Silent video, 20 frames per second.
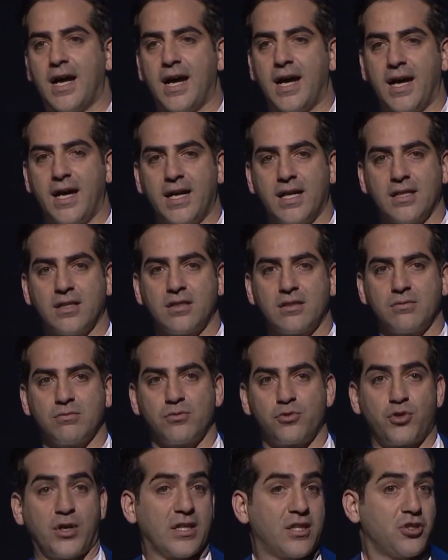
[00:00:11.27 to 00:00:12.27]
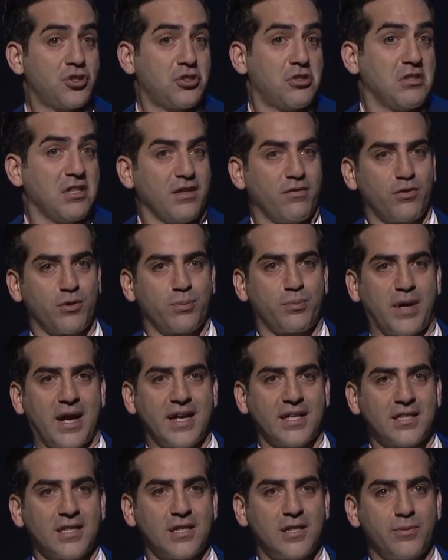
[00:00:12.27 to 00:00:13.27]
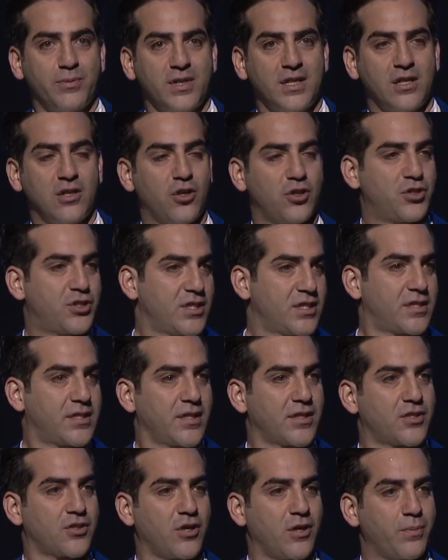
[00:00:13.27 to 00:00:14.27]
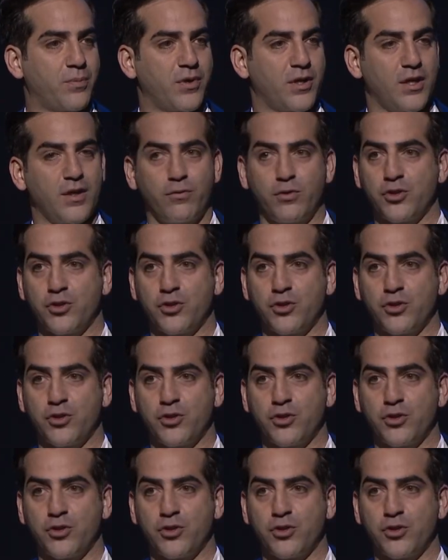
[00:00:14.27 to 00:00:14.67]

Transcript: And traditionally, we've practically been a logistics company.